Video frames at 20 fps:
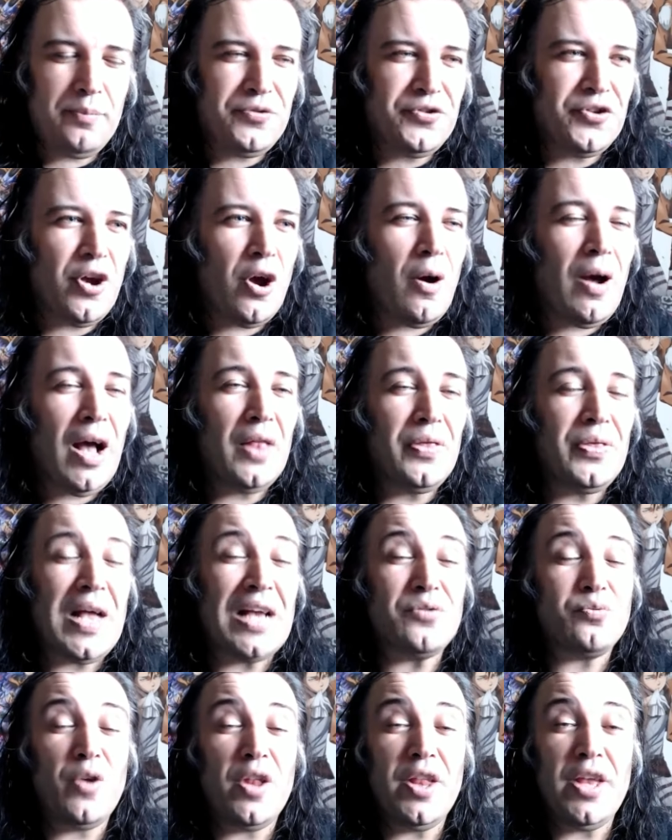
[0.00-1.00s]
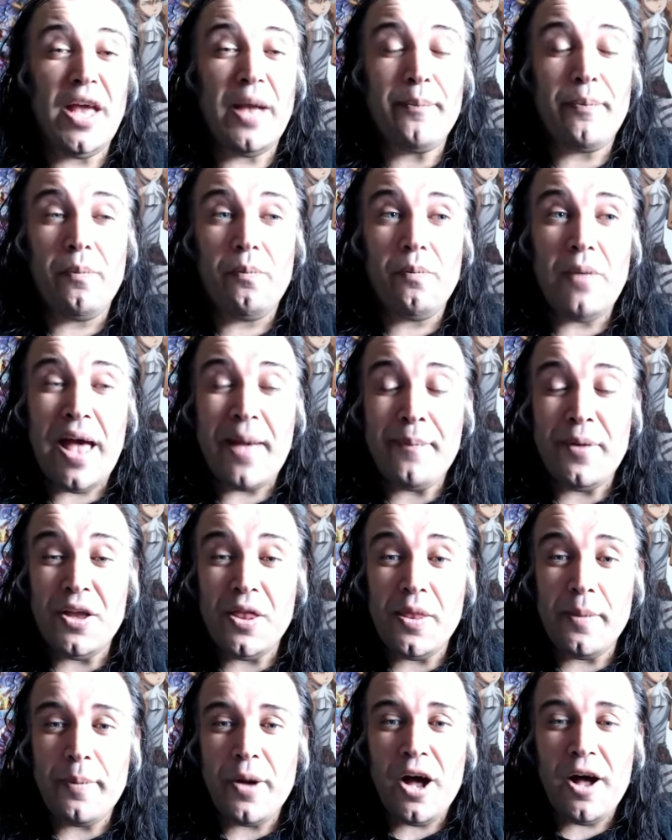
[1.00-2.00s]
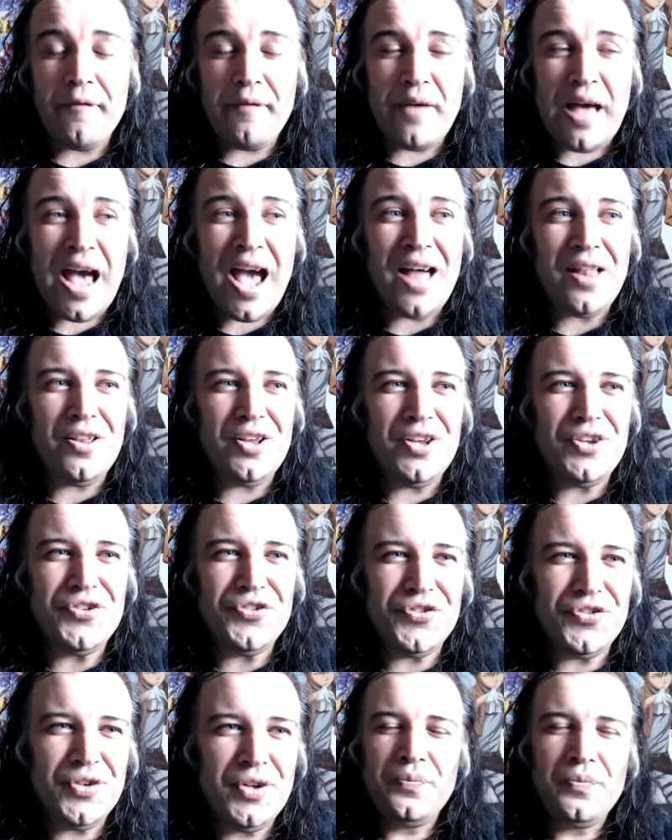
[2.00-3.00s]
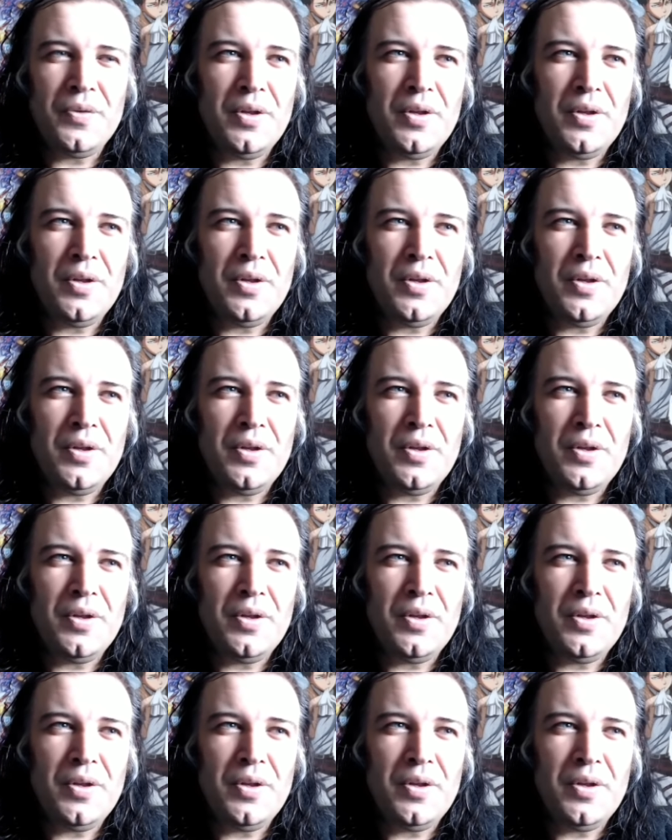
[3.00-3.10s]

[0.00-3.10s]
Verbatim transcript: So that's really epic on the part of Atlas.